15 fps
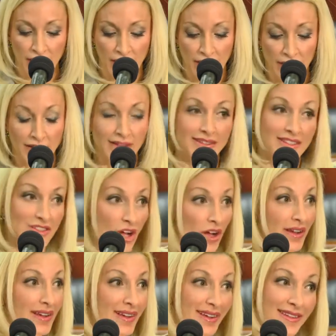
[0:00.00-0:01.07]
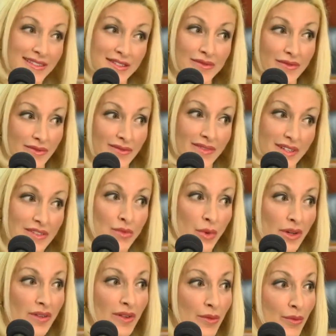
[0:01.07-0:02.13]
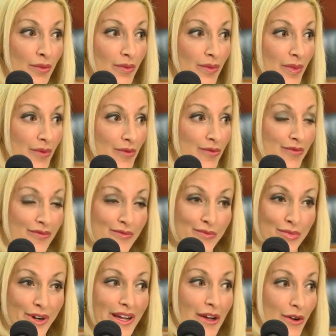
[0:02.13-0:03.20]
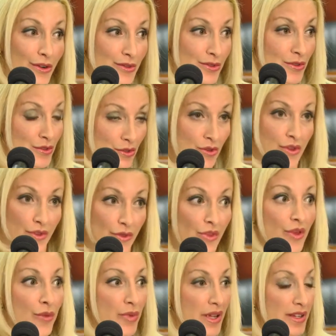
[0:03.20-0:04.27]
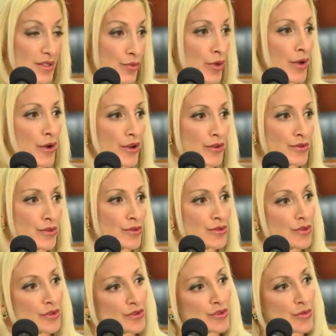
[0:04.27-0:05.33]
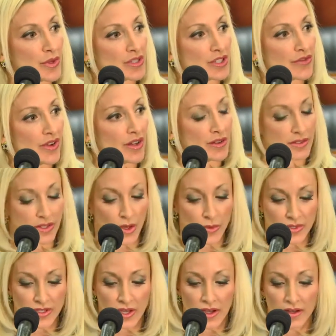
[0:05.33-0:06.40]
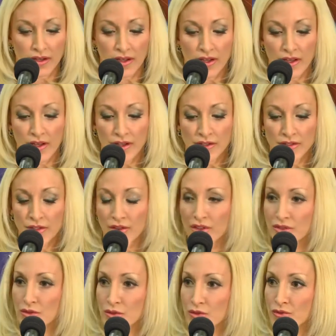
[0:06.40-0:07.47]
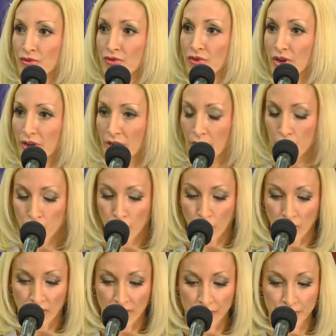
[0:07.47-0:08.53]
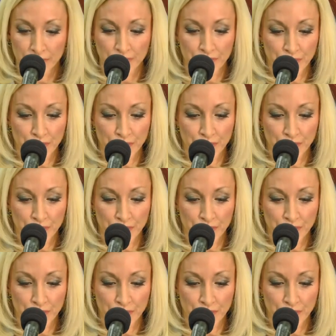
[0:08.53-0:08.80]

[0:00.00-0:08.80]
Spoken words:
And stalking is one of the precursors, or the biggest precursor to domestic violence homicide. So this was very important.